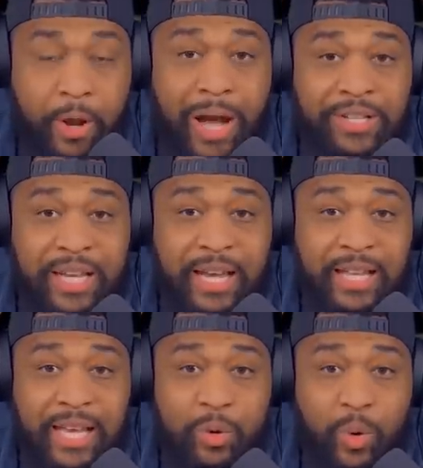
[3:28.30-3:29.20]
No, I
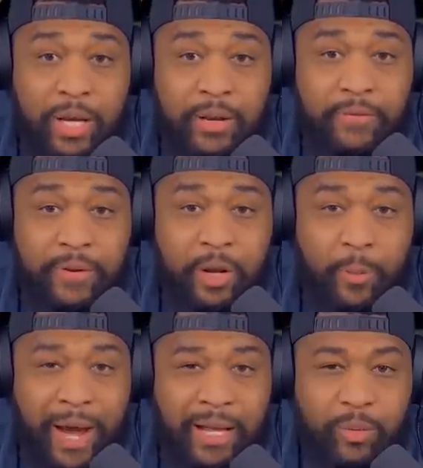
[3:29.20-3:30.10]
said that he wouldn't have.
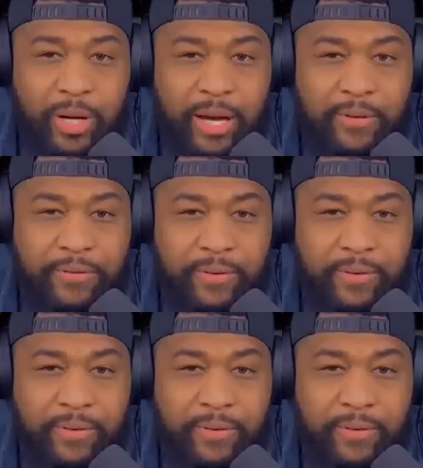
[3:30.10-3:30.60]
Nobody would have.